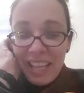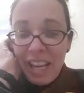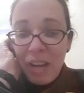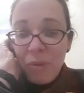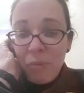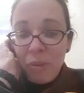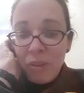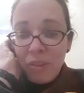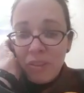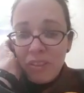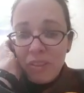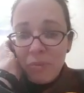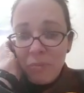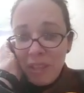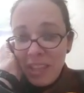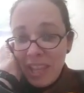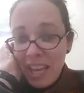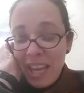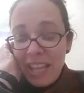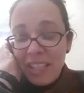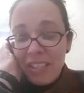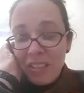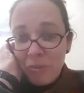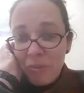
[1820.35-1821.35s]
I want to be
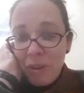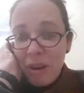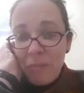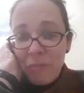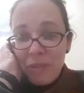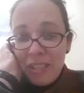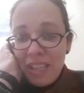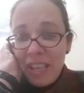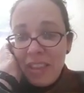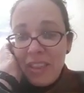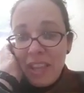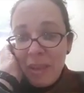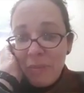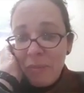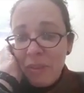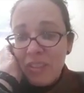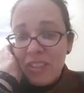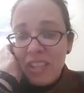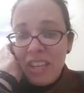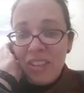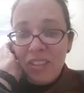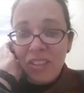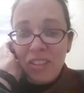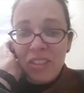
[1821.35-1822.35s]
there to represent them because
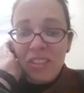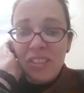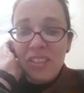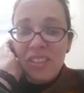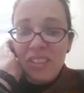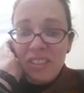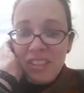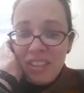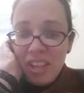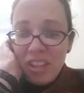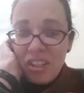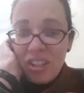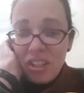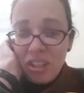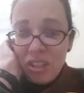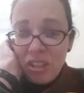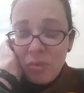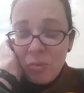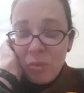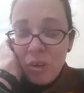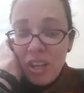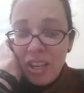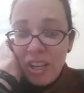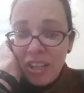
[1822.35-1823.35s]
they are doing such good
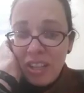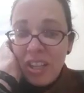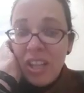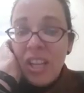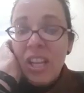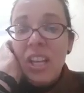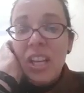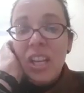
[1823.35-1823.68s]
work